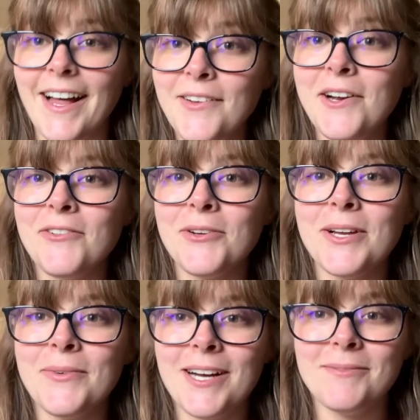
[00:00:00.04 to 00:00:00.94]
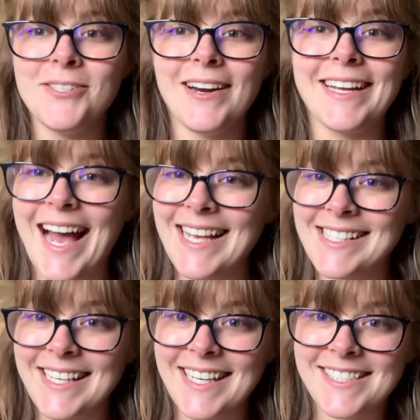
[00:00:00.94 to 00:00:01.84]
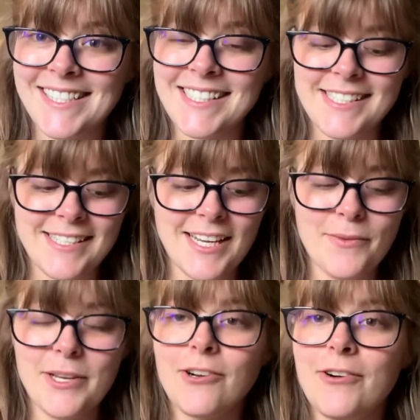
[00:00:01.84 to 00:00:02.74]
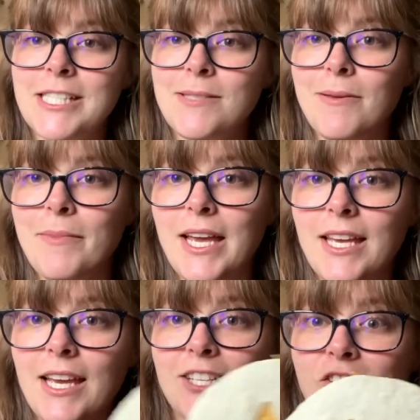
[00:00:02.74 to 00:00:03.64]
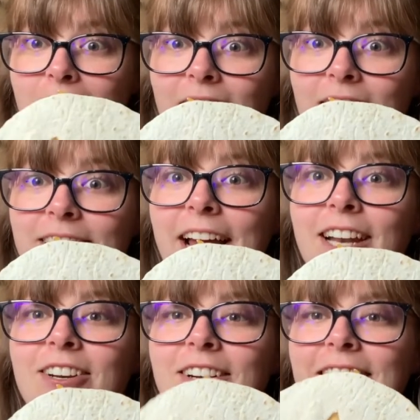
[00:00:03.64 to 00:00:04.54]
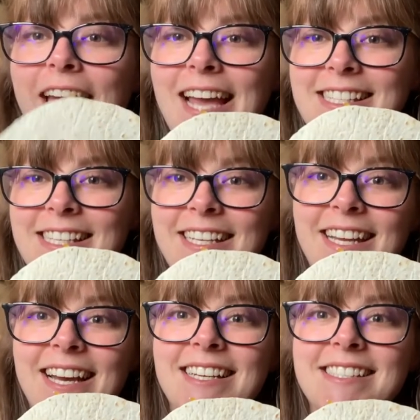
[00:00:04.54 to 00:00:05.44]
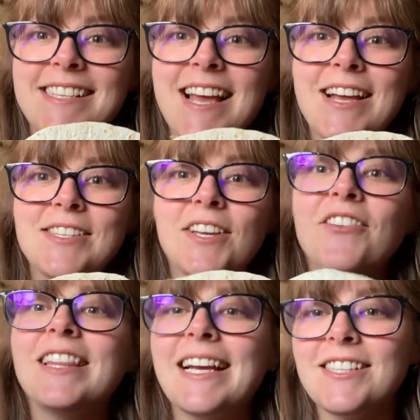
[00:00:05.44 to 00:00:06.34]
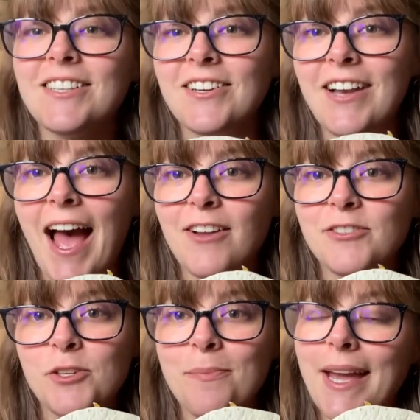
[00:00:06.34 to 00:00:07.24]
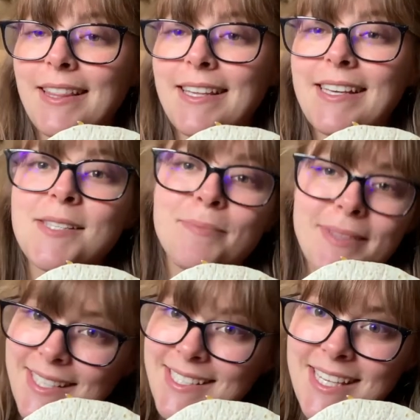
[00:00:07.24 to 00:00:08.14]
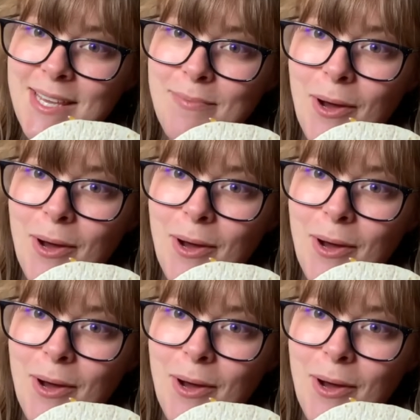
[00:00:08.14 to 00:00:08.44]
Hello everyone, welcome to our Ghastly Kitchen. Today we are going to be making jack-o'-lantern quesadillas. So if you'd like to learn how to make these, please keep